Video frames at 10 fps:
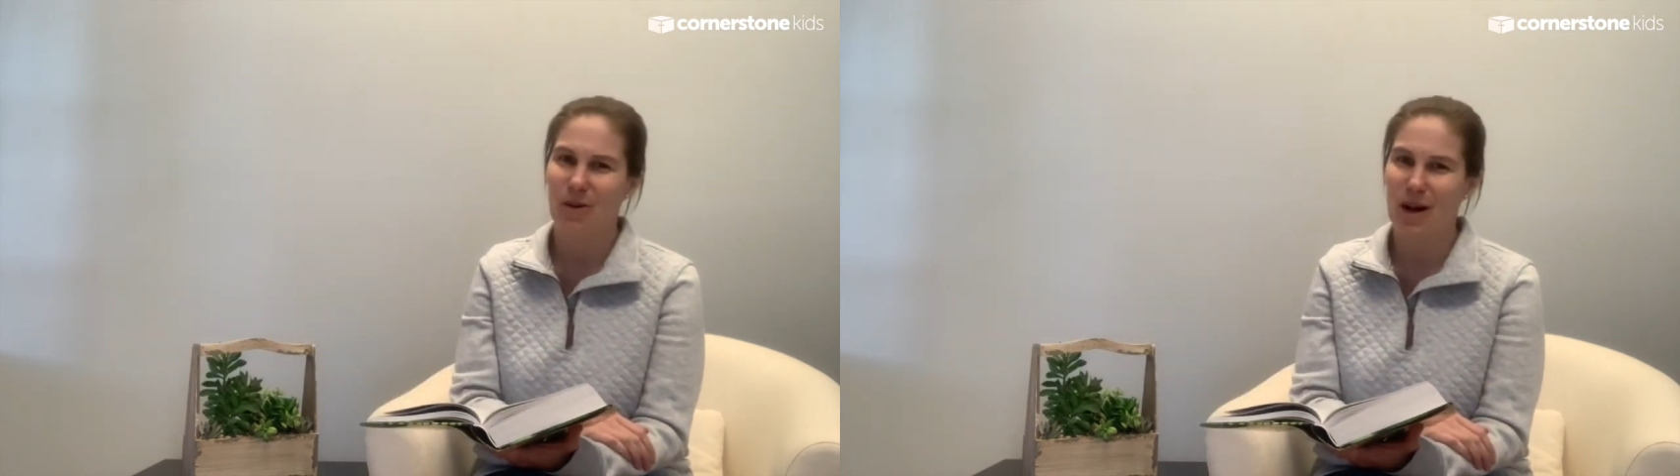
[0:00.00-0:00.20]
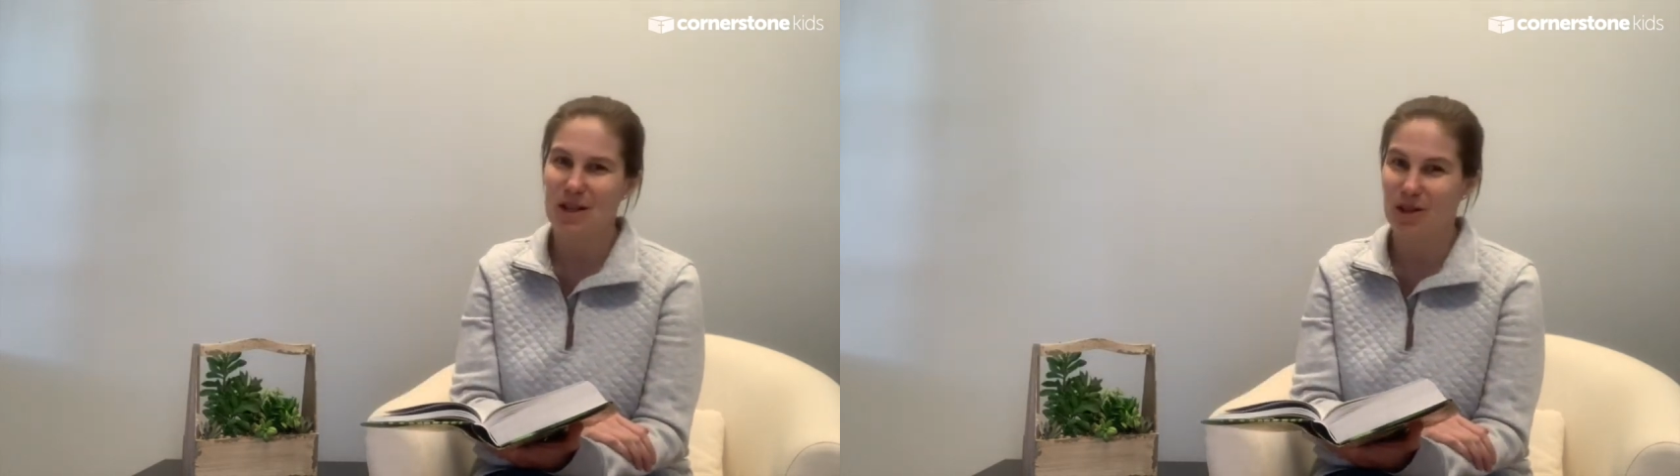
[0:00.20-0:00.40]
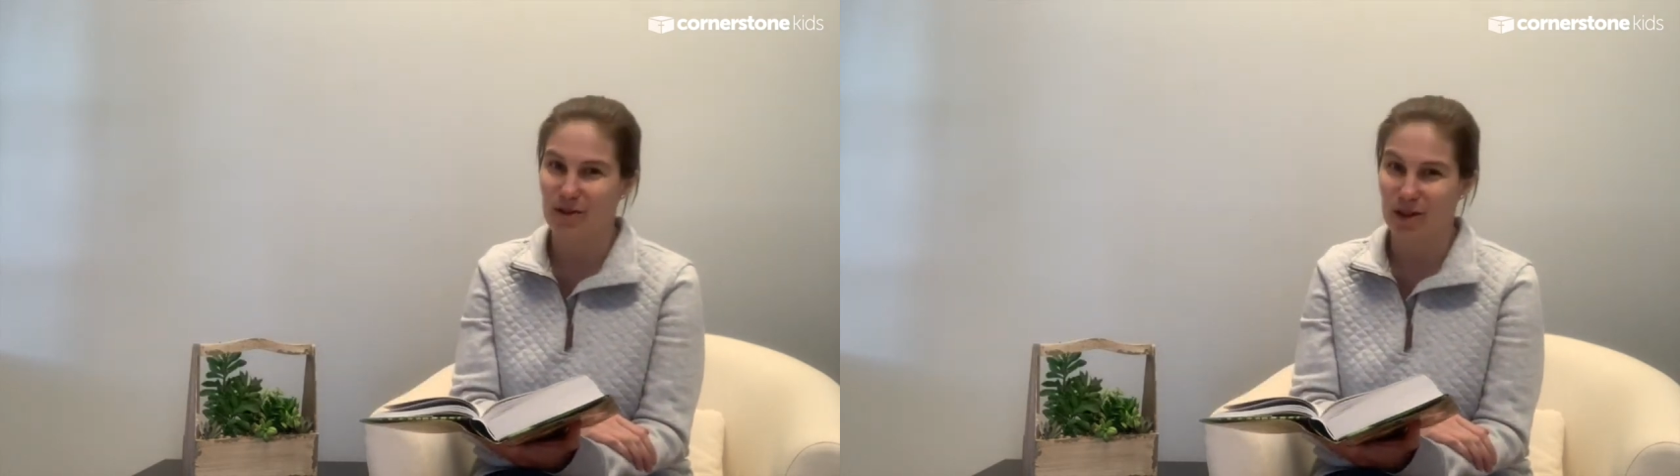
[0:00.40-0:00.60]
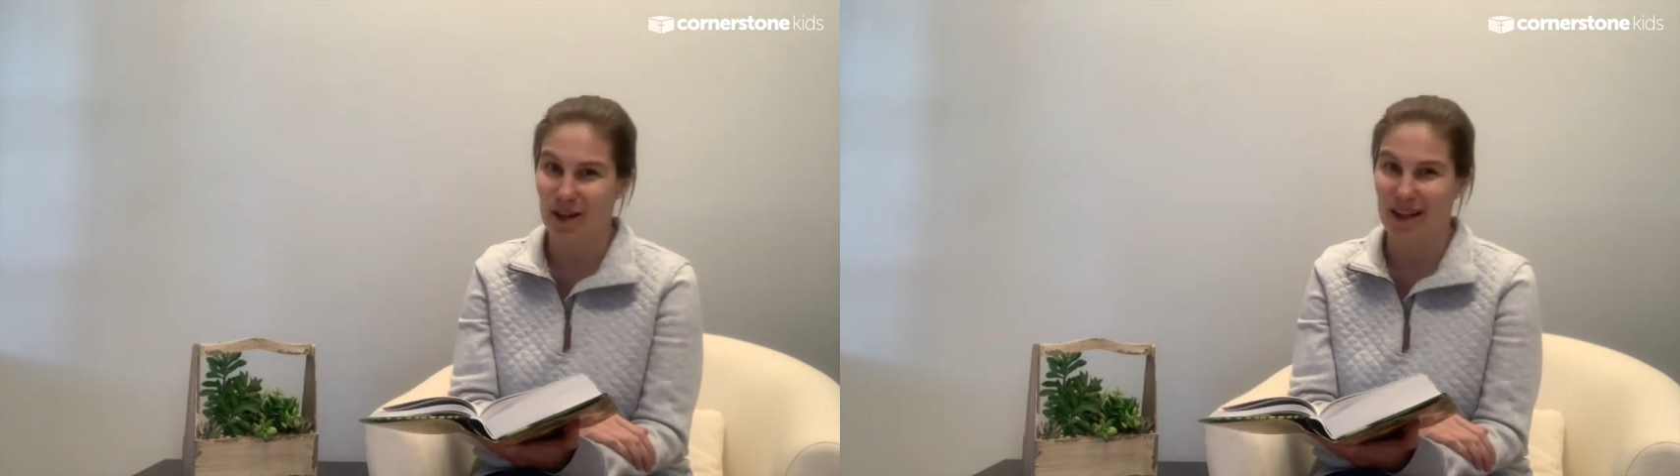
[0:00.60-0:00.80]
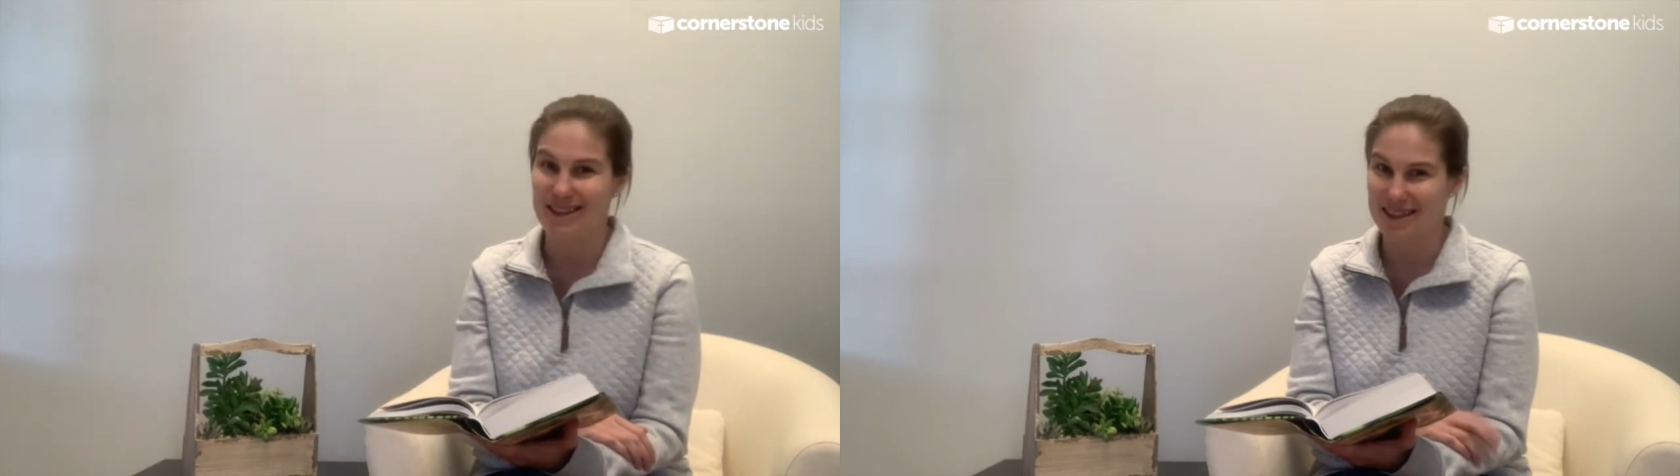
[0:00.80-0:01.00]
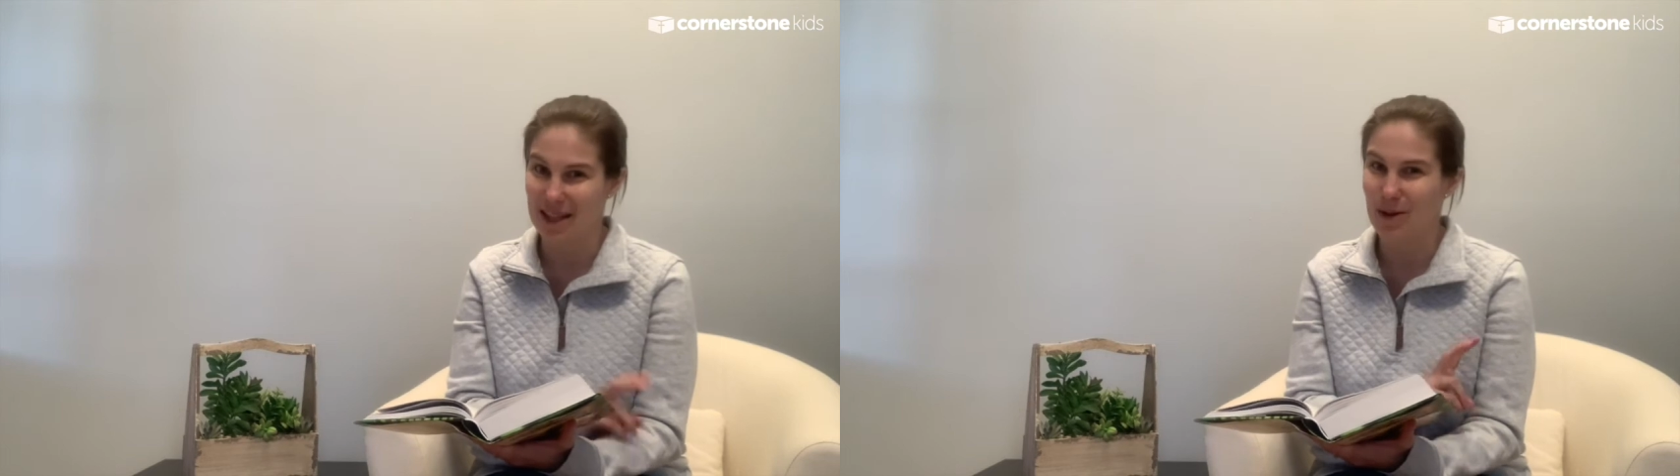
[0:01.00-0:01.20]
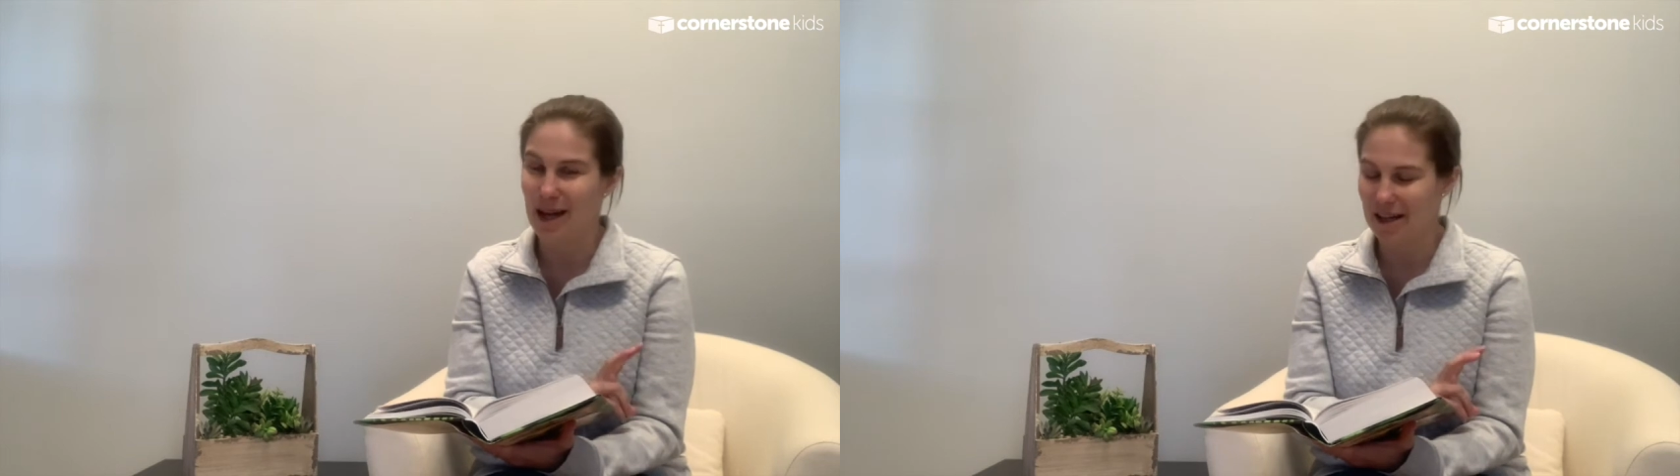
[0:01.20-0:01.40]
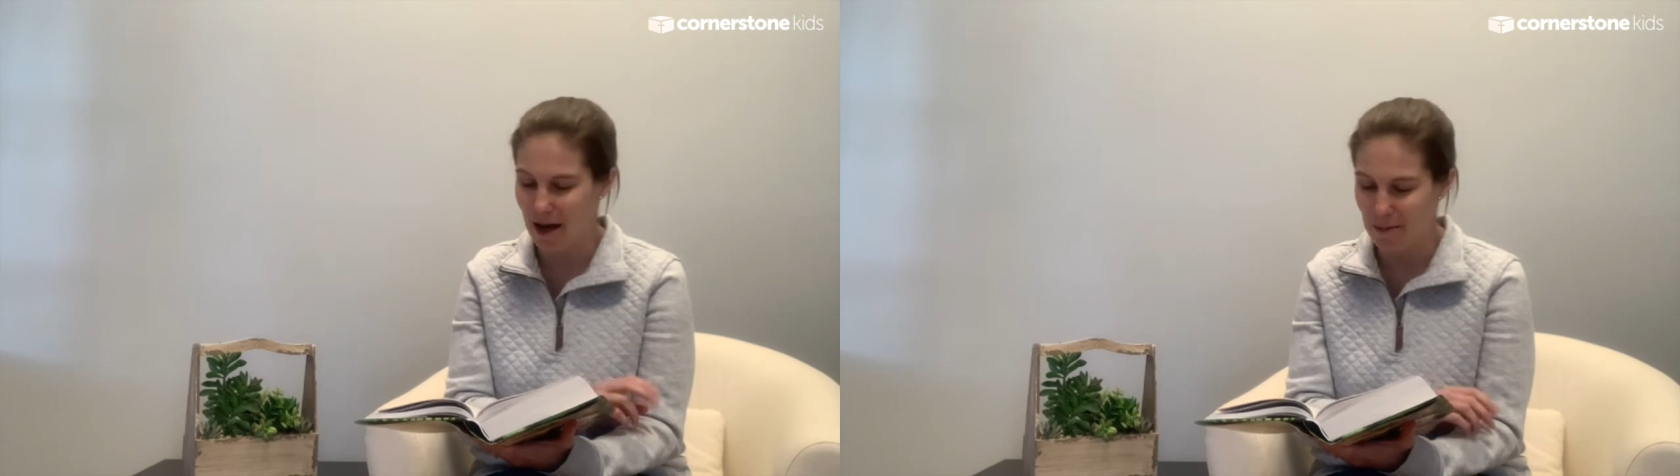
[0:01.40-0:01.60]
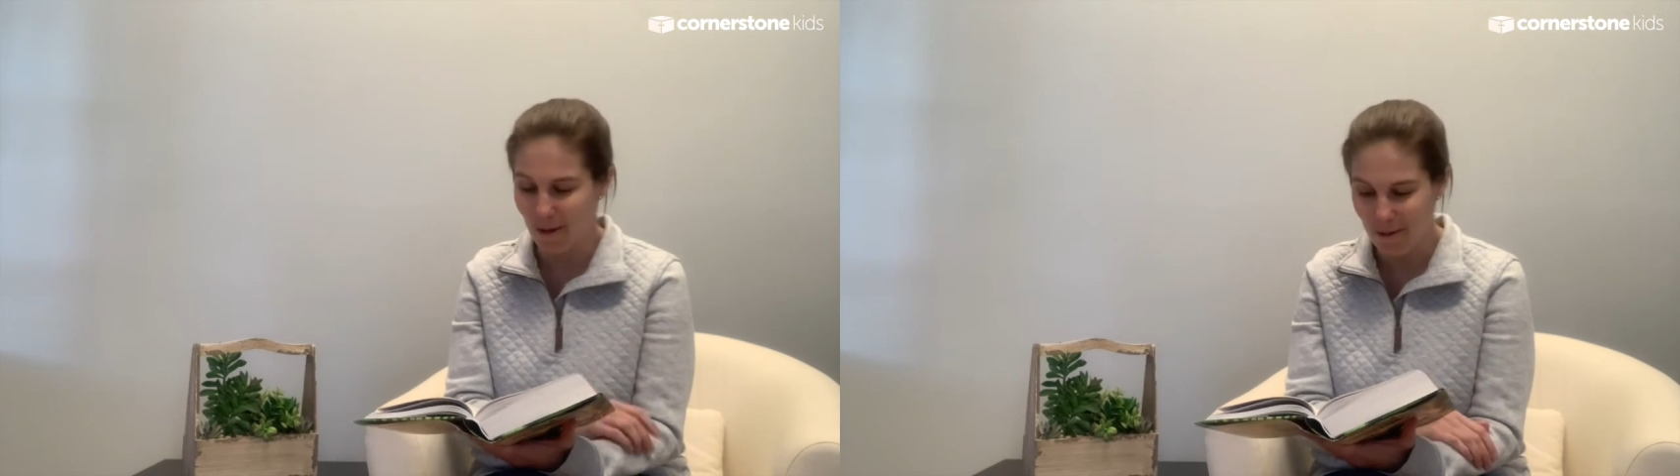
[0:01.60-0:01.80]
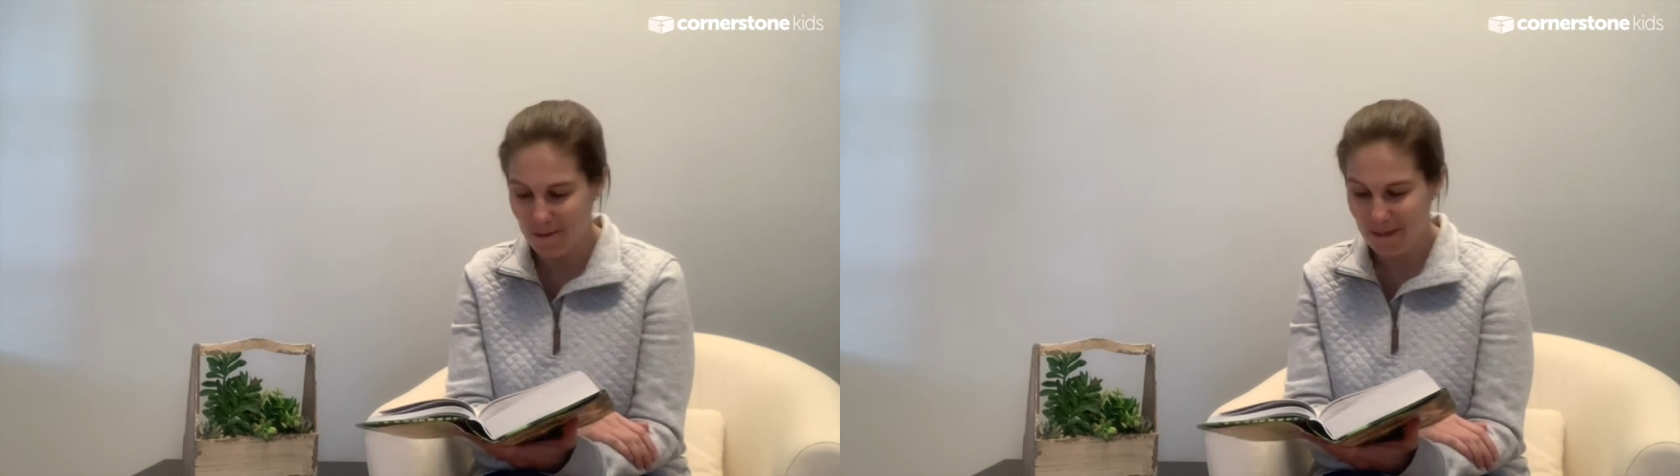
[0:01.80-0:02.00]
question for you guys. I said we had a couple.